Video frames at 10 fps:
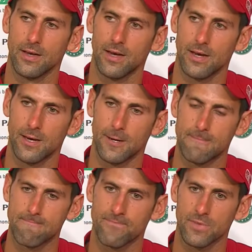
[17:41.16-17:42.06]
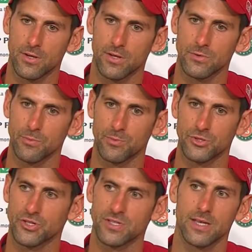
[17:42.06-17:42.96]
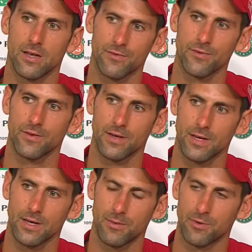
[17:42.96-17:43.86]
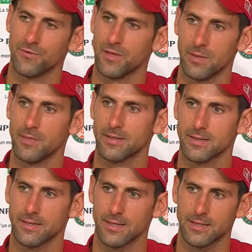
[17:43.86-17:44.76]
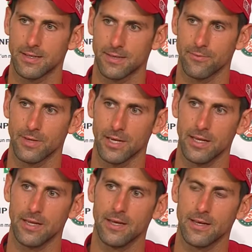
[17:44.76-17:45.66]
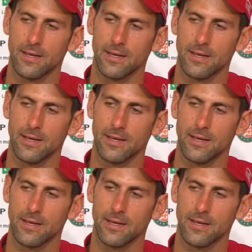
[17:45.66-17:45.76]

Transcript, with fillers: you need to push yourself above the limit and really